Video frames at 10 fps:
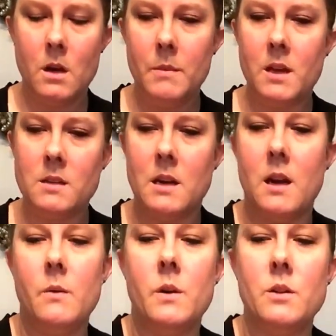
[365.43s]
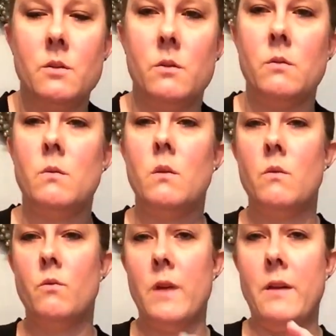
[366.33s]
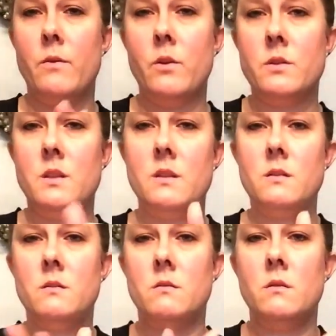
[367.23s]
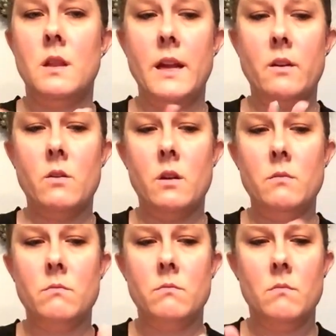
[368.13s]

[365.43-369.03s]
because I want to do red roses later on,